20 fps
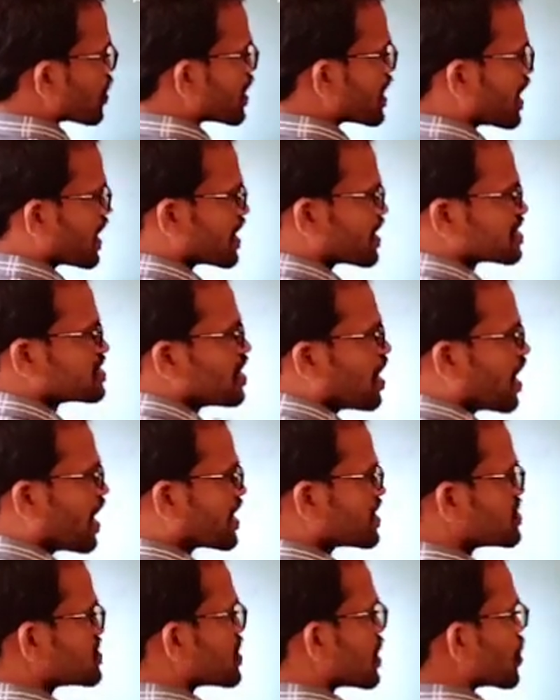Okay, the
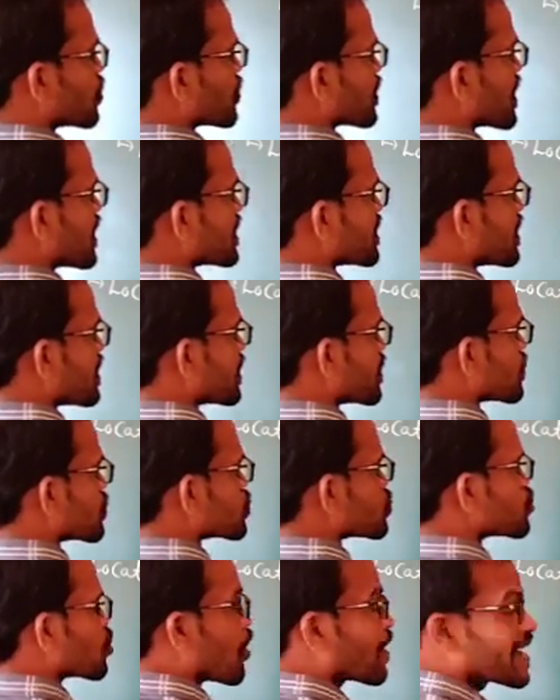eyes are
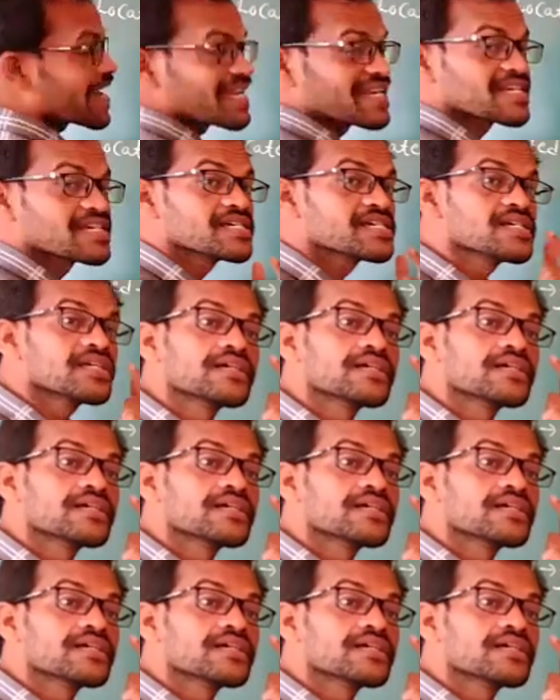located socket.